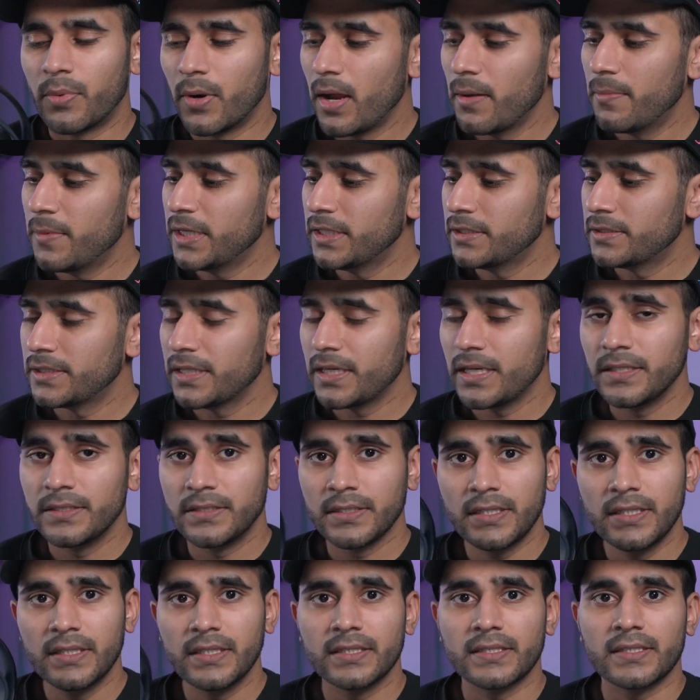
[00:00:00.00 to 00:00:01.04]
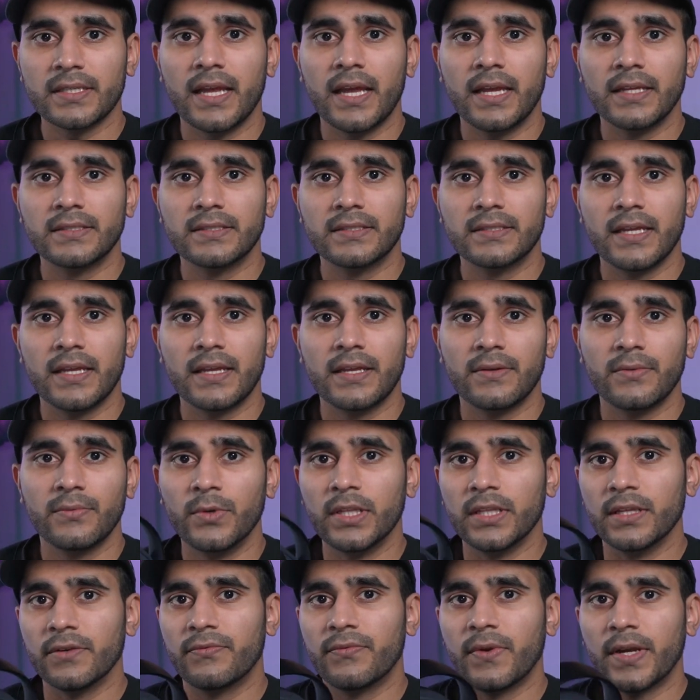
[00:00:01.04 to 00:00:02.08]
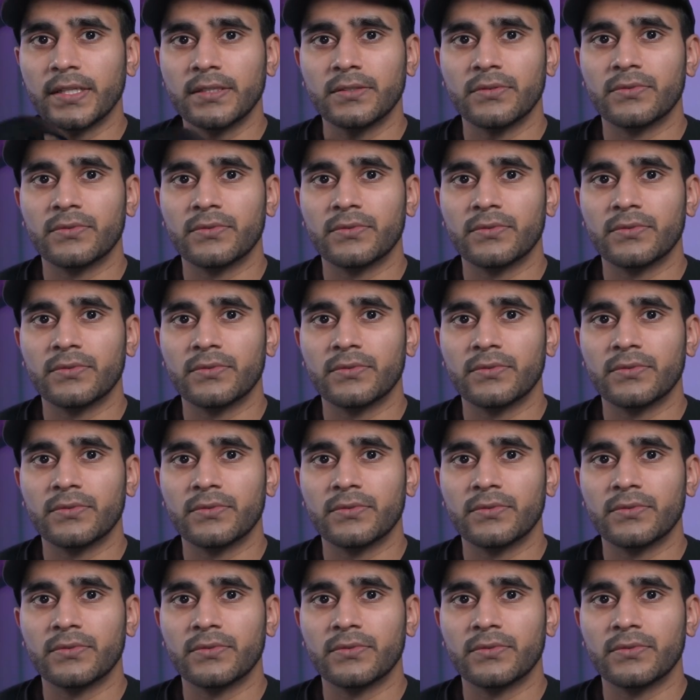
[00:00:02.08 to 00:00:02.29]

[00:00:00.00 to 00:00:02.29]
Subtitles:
prominent change in this headset will affect